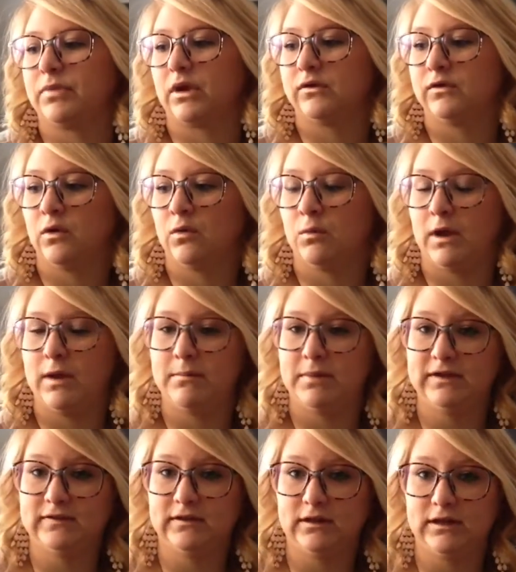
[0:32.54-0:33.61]
So what
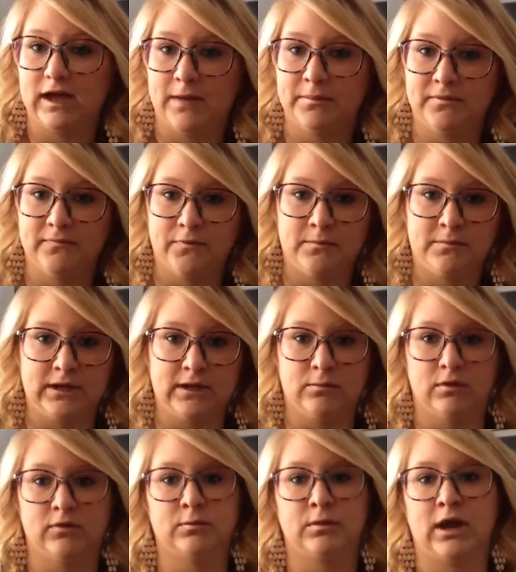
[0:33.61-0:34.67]
basically happened for me
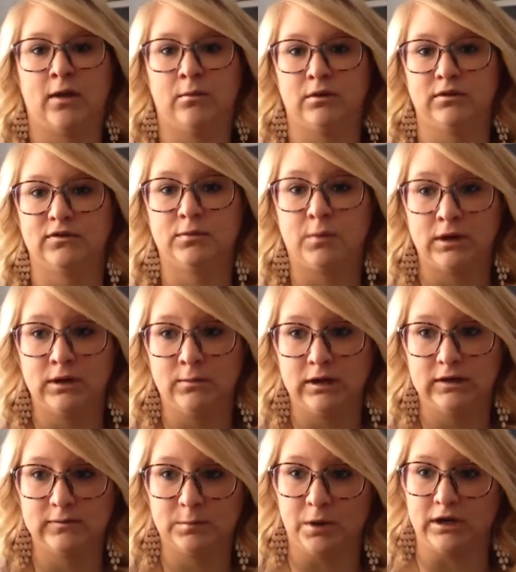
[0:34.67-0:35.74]
was when I was 20
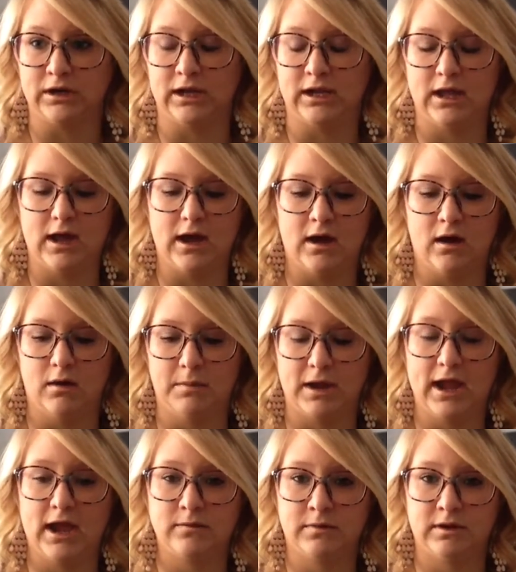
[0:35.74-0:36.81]
weeks pregnant, I
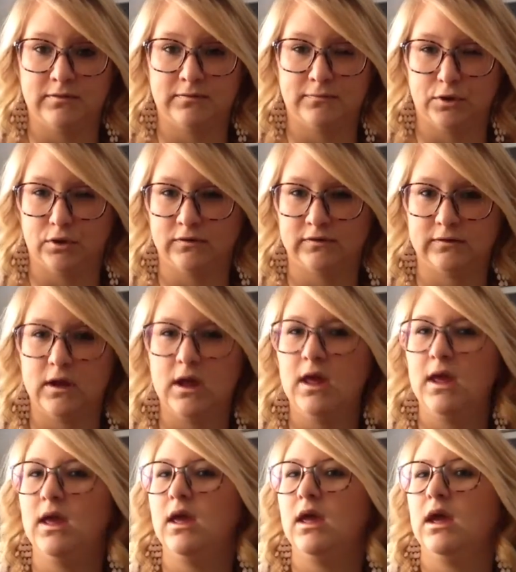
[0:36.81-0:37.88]
had my first
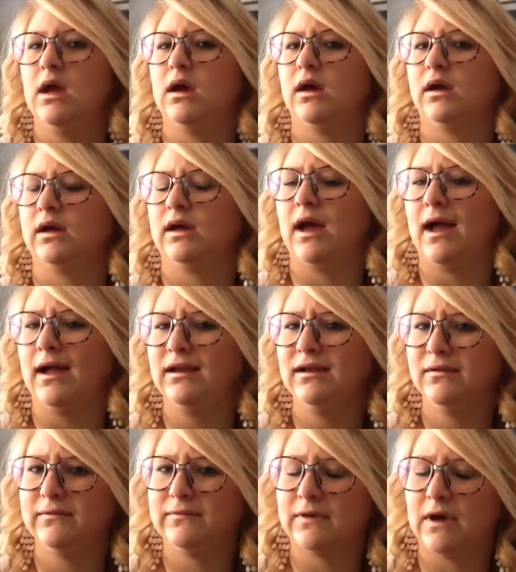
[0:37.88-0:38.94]
kind
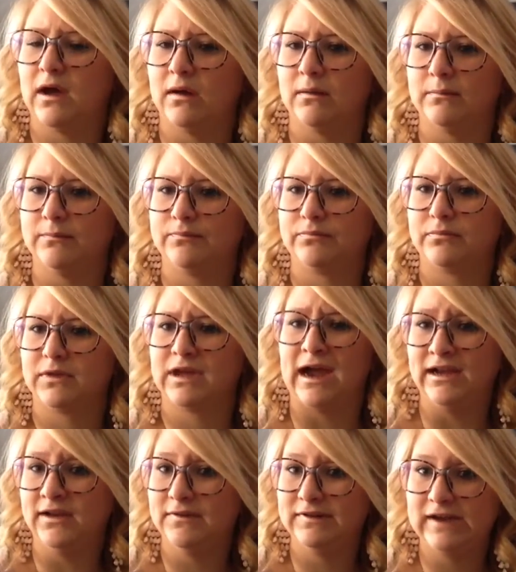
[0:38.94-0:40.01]

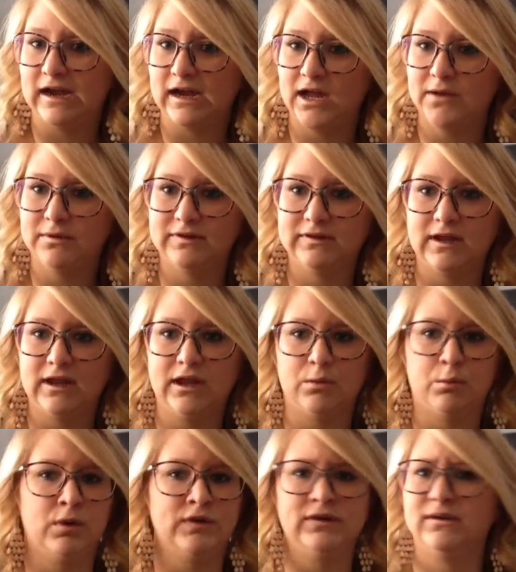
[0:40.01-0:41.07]
of attack, I would say.
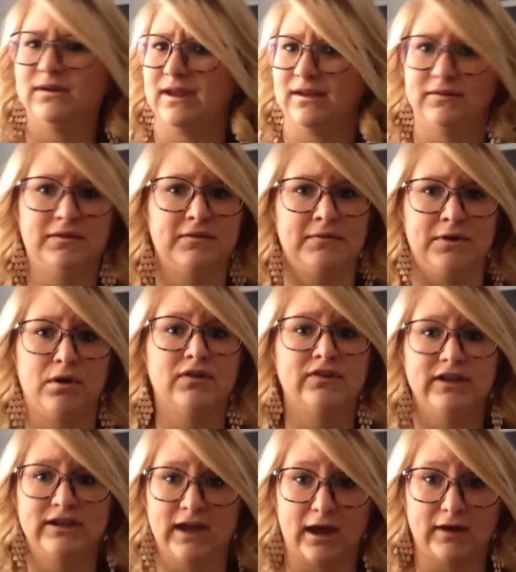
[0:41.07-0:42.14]
It wasn't as severe as
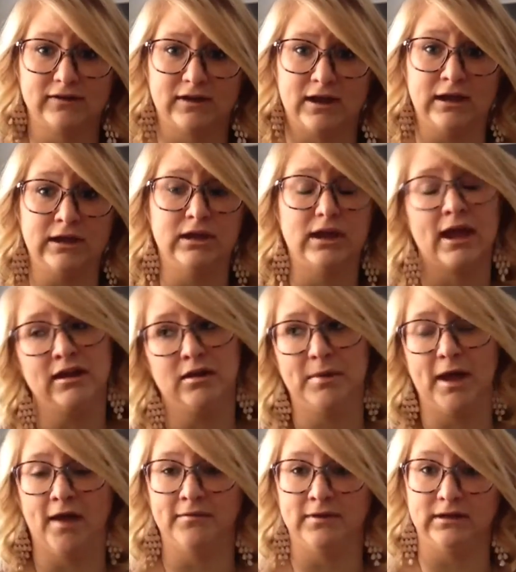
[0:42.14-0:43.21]
the attacks I end up
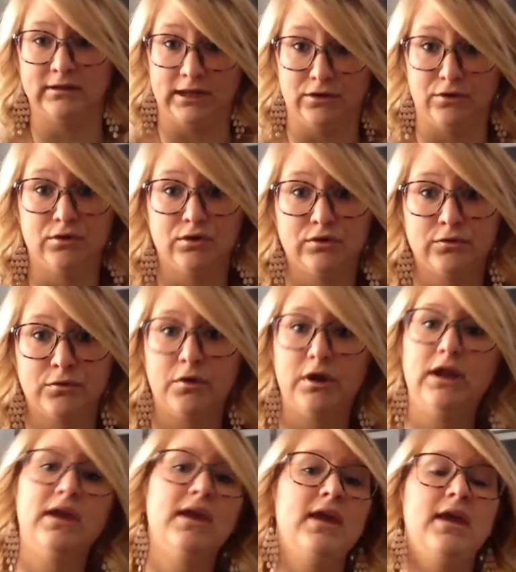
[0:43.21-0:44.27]
having later in the
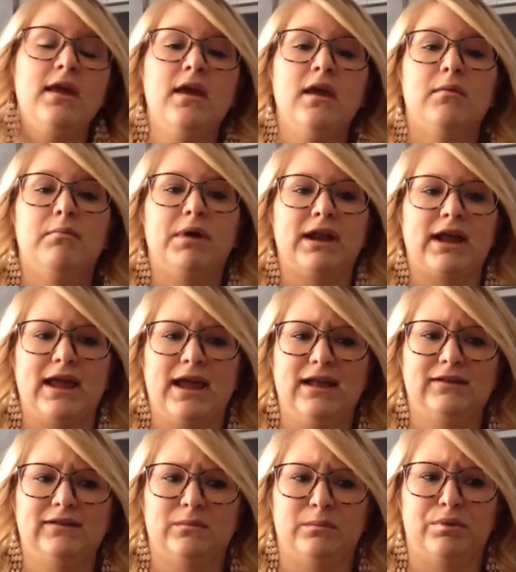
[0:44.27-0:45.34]
story, but I had
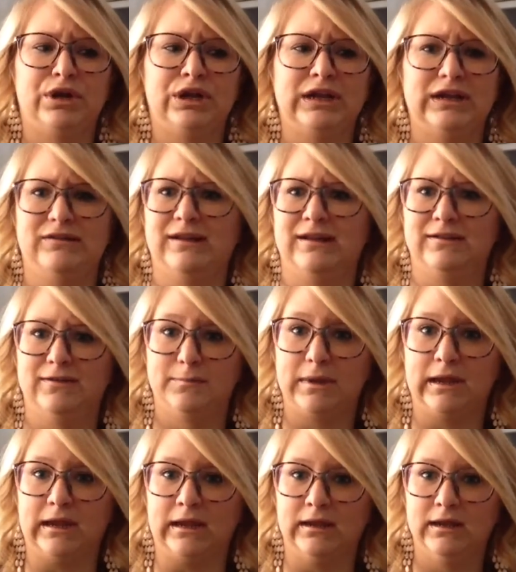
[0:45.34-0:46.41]
some pretty intense
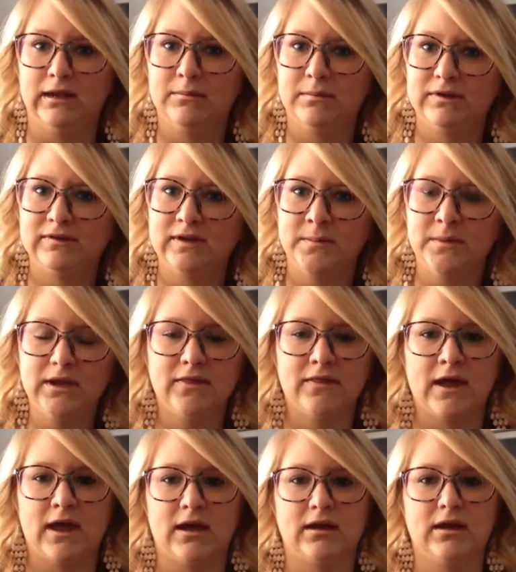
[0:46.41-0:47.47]
pain in my stomach
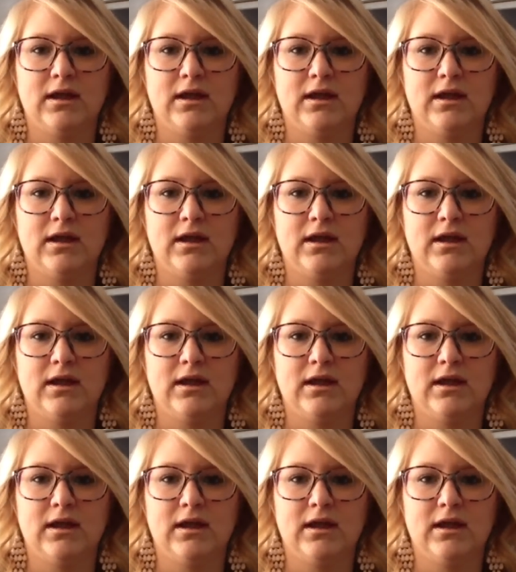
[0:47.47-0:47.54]
that